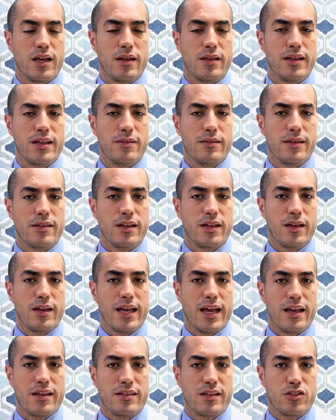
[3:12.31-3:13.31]
leaving the
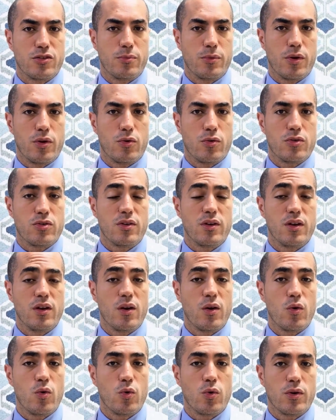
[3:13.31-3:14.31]
glands exposed,
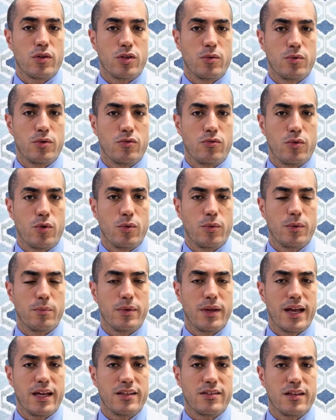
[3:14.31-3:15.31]
or to perform a
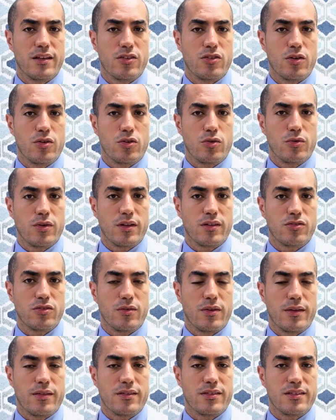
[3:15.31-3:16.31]
plastic surgery so
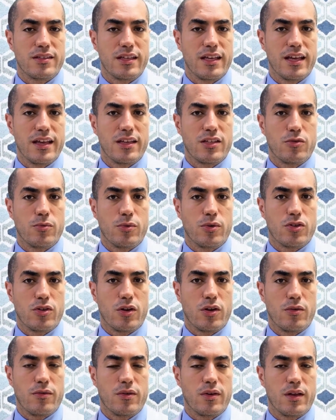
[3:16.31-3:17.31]
that the skin is
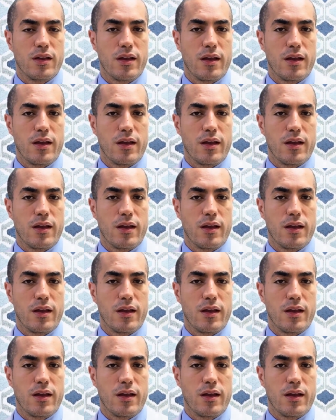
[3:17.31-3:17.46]
preserved,